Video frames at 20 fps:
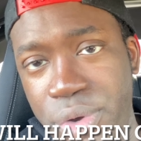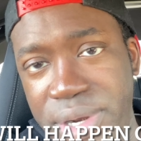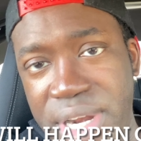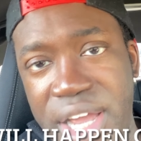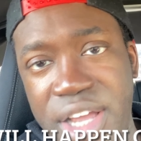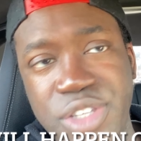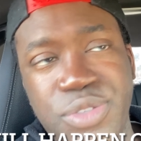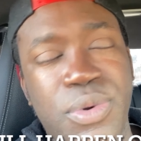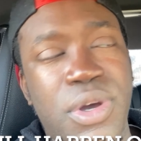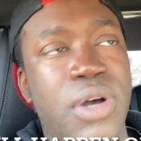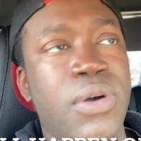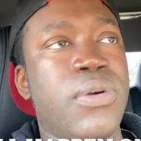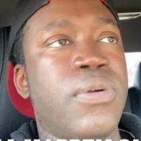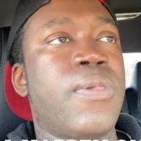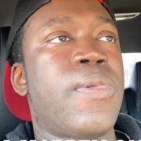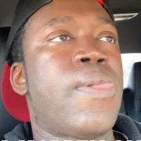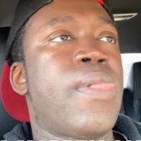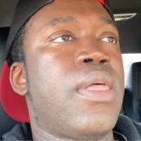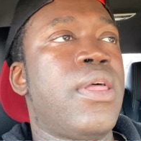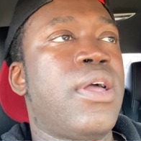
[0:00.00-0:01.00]
on that as well.
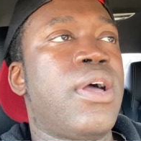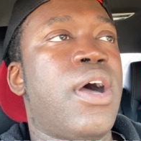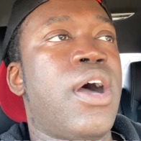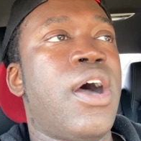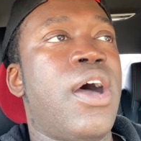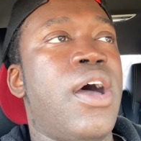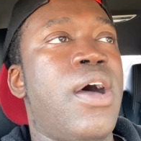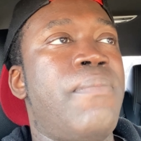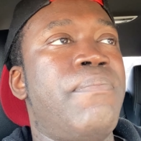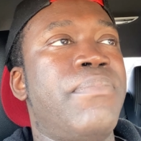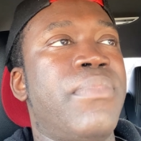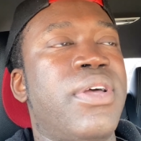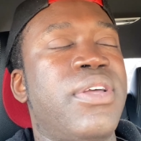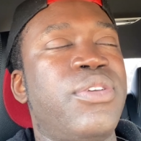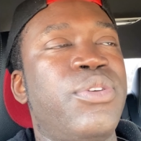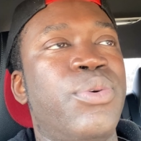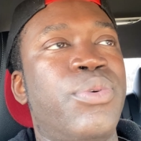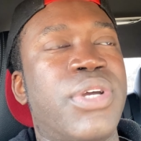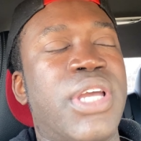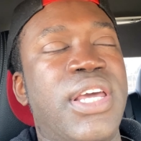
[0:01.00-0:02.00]
Um,
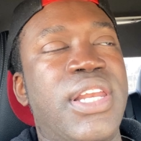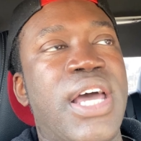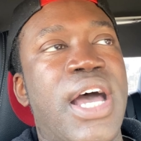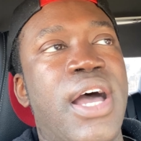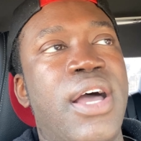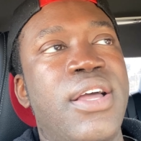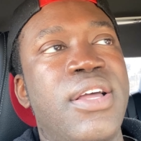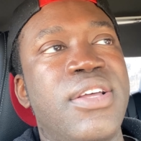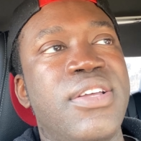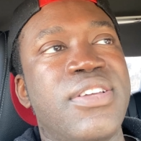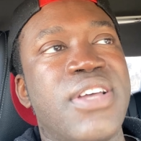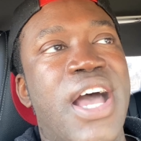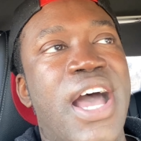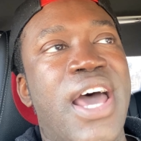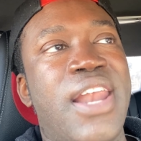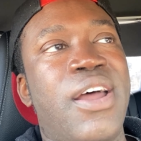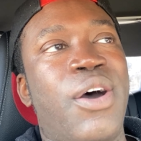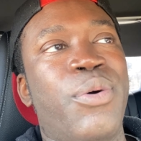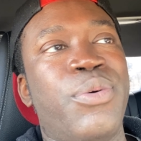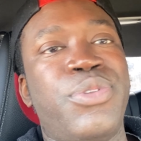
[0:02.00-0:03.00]
you'll get that.
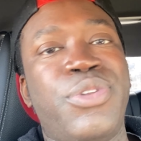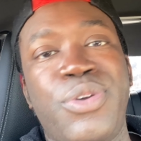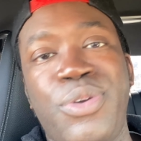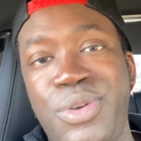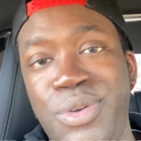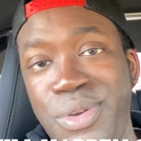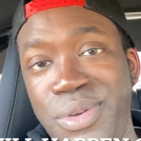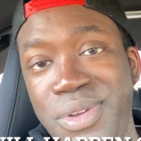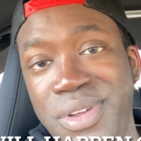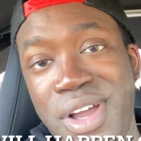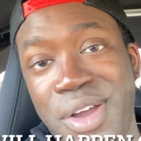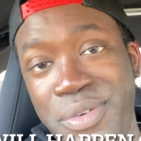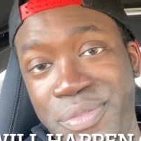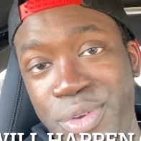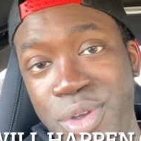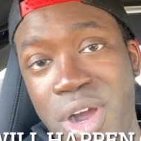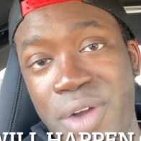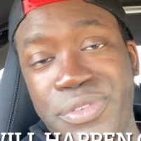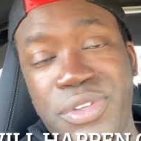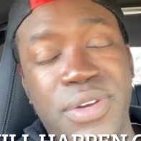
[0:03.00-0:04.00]
And I will do a
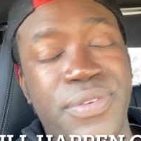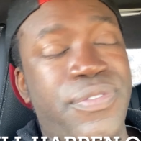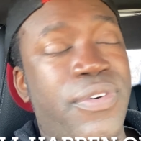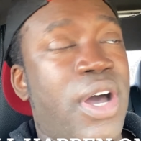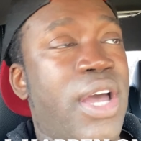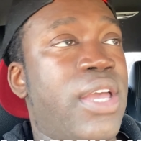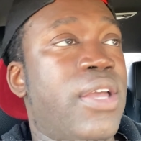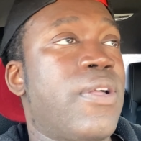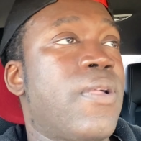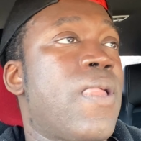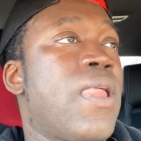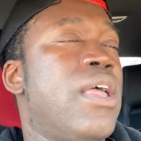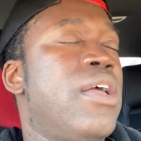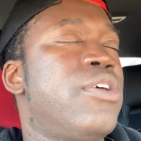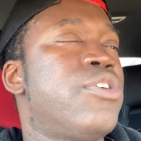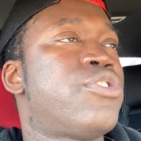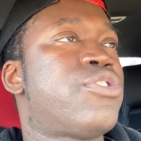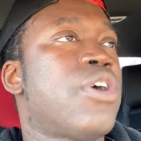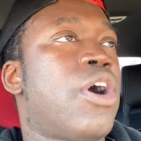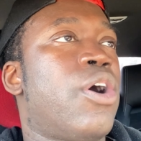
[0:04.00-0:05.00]
review after the fight.
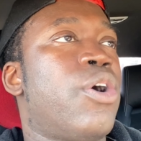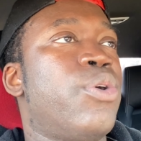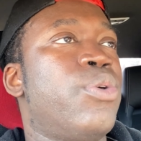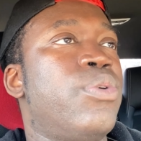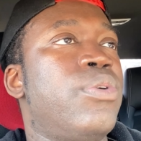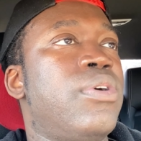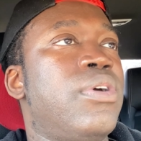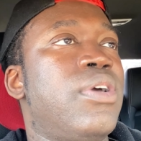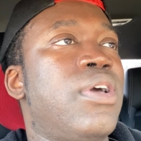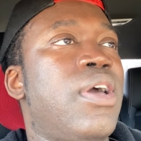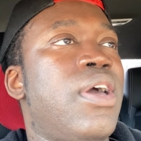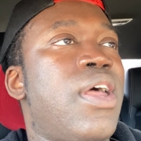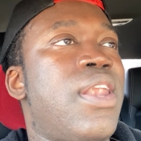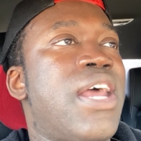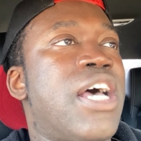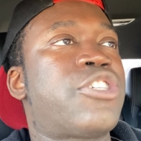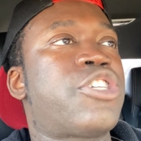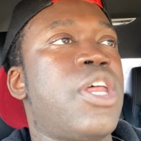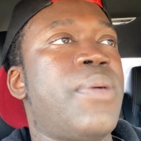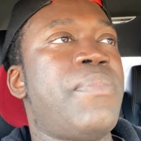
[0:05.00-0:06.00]
So
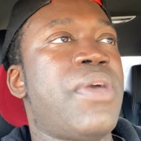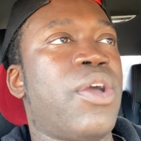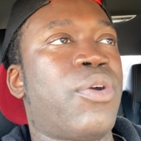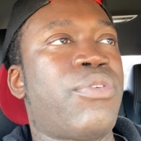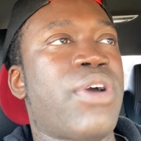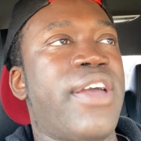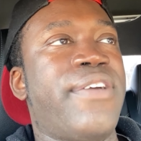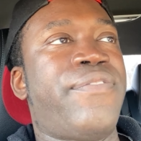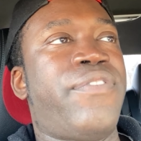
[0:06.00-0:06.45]
that's going to be a great